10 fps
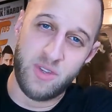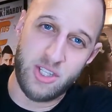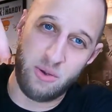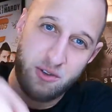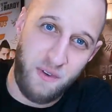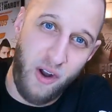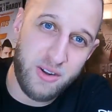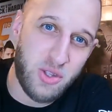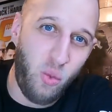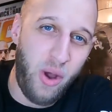So as far
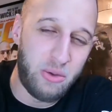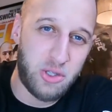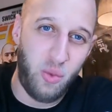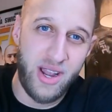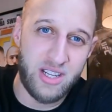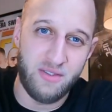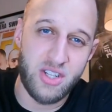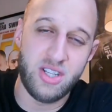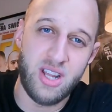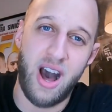as the welterweight
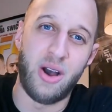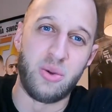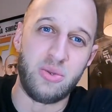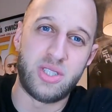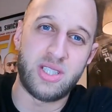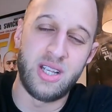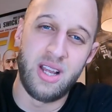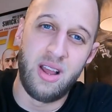division goes,